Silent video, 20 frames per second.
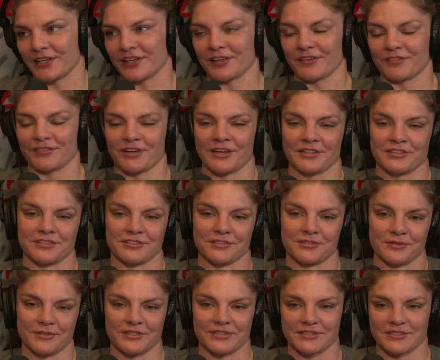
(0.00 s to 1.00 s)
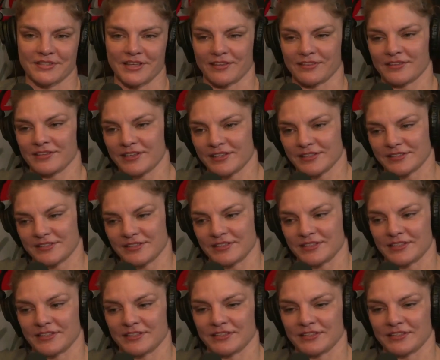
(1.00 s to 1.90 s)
I've gotten to do this, that, and the next thing.